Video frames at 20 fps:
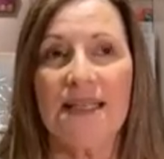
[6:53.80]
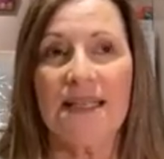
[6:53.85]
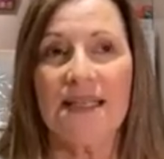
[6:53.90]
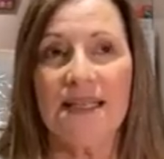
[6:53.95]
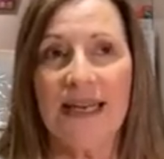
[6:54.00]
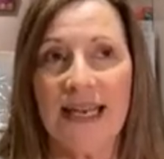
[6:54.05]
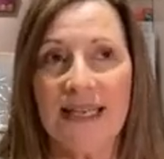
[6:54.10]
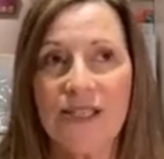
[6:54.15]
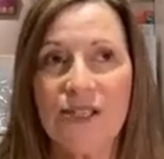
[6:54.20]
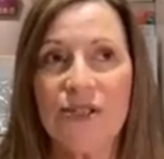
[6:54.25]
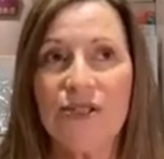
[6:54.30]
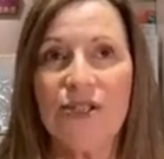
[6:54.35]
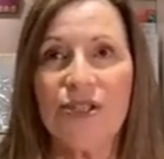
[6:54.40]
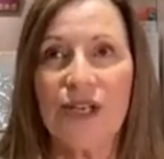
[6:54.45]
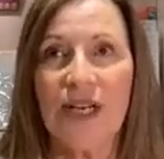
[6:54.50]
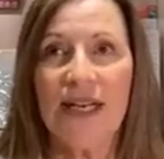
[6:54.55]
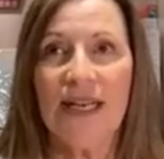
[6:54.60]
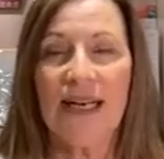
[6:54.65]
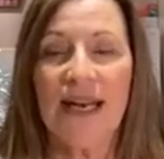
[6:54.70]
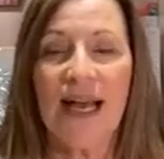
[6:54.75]
National
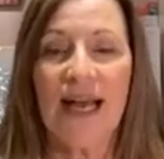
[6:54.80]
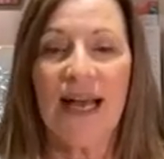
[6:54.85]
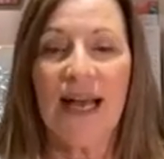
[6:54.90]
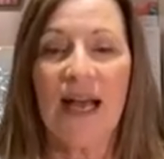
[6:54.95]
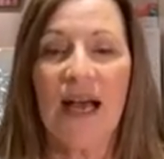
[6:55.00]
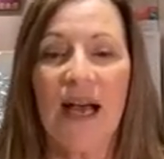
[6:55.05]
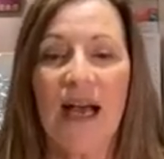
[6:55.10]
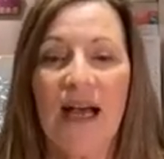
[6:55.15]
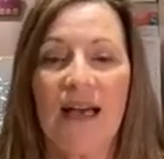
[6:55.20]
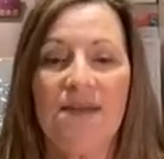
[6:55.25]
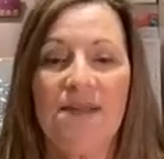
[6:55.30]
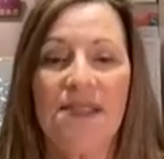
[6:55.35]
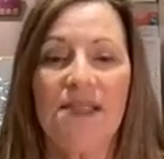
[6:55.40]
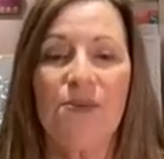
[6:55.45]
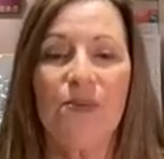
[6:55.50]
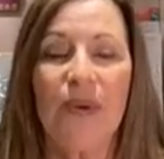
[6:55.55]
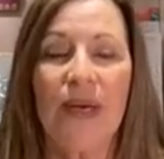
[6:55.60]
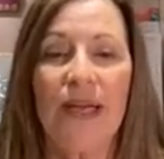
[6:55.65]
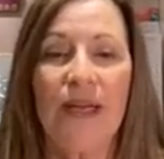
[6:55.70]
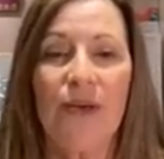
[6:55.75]
Australian Archives is
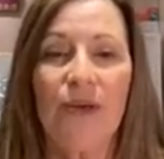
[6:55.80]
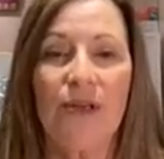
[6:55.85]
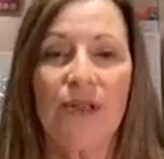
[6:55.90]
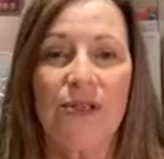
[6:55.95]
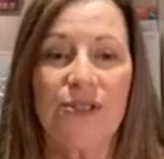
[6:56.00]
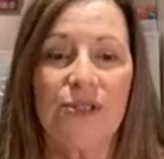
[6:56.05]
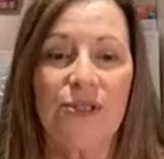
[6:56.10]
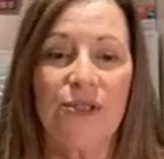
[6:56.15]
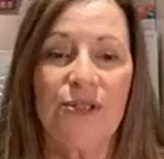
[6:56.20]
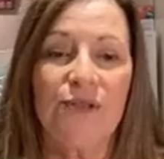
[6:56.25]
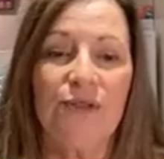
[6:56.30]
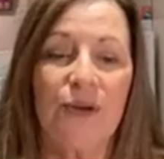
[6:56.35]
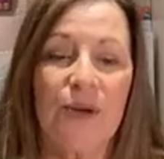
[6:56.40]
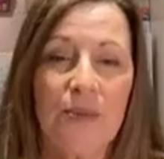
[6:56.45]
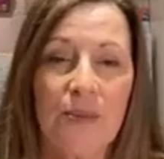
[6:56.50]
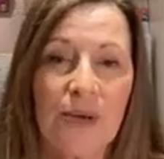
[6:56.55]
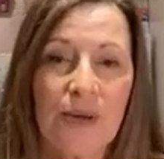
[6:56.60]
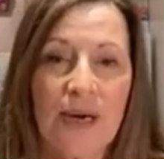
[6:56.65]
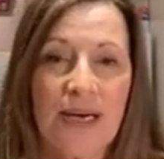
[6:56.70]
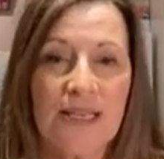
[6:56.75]
where you can search for
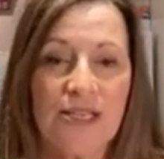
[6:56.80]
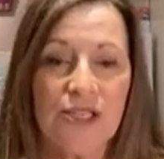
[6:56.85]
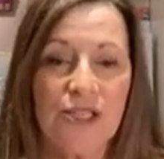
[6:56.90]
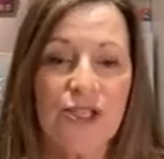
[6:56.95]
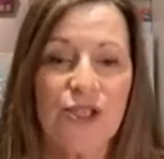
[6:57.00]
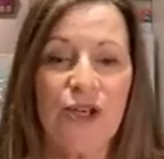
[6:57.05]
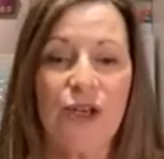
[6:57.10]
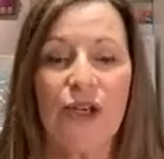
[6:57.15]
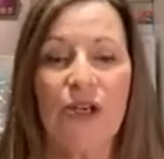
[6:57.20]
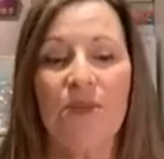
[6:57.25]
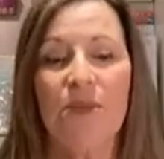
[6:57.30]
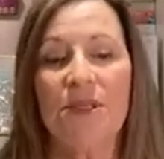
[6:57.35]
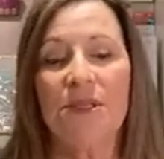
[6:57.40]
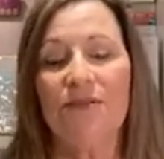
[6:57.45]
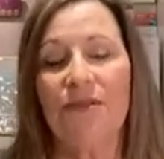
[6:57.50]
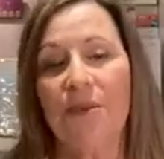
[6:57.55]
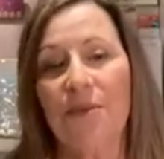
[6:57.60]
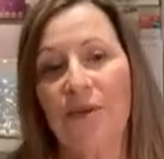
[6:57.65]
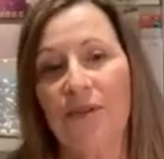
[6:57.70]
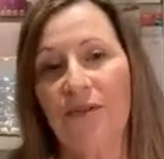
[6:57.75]
immigration documents
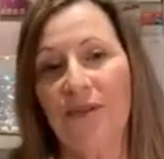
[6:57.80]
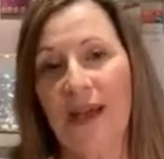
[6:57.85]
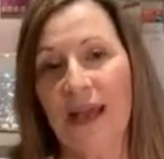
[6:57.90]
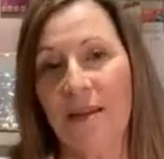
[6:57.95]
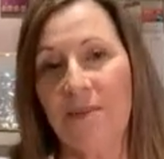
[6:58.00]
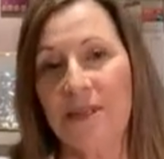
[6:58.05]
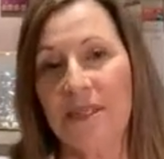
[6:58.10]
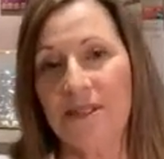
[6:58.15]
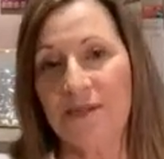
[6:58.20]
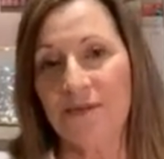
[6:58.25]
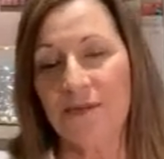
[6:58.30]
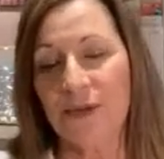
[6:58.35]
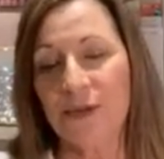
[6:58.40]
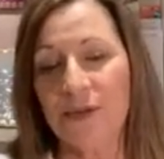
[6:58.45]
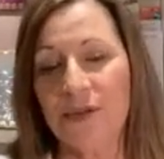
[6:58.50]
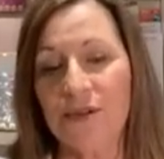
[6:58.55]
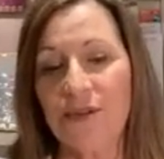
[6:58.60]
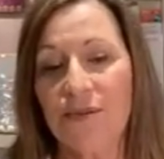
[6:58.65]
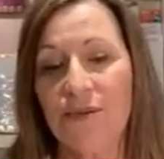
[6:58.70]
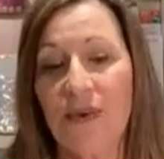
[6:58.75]
from your family's
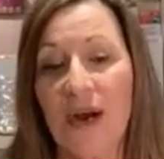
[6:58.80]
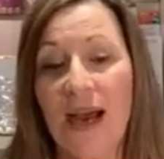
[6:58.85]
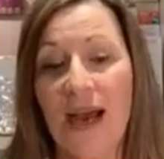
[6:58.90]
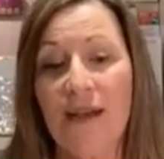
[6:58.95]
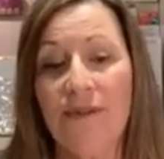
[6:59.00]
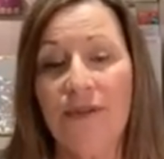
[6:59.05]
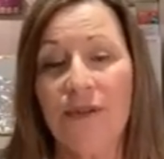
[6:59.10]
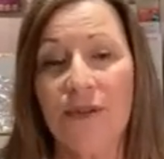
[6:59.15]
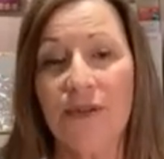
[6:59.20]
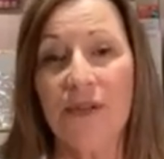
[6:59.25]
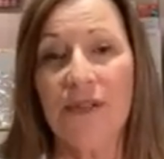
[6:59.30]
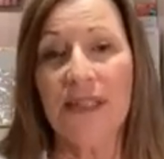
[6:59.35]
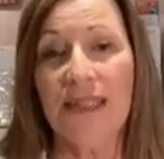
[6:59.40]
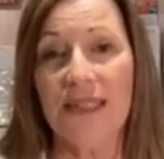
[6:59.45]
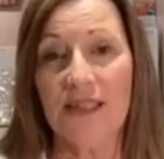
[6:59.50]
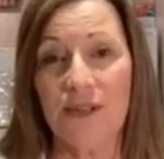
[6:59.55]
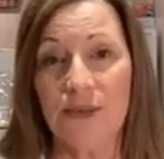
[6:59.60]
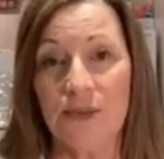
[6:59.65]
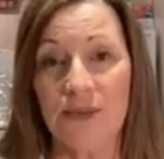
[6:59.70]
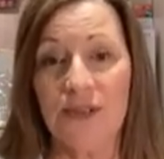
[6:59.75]
first arrival
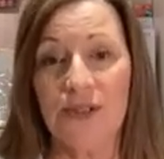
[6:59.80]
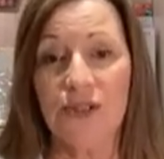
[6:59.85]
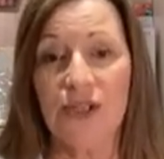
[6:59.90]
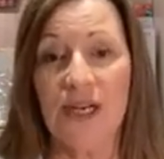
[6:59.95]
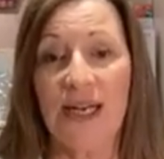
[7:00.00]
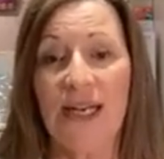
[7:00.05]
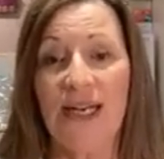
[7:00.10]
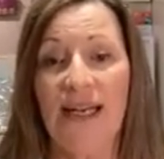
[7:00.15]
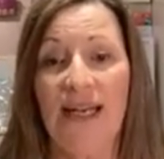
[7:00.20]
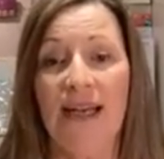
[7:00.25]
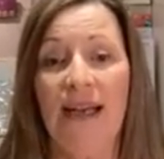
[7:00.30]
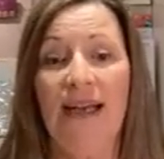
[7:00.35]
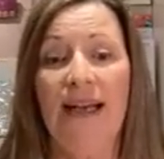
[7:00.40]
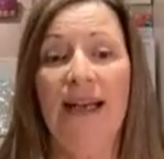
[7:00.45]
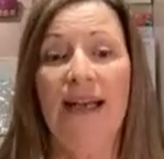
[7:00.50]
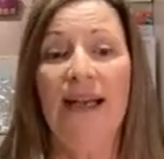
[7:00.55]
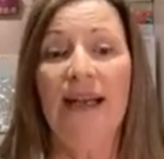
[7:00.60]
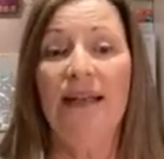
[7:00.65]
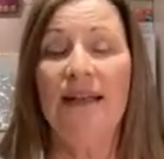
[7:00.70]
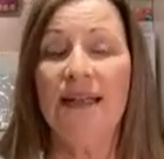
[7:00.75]
into Australia.
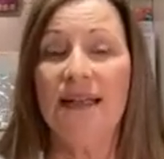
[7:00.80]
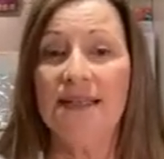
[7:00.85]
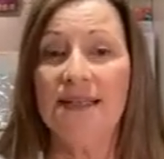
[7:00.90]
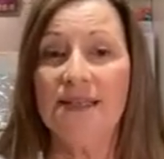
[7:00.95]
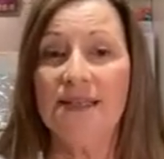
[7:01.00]
These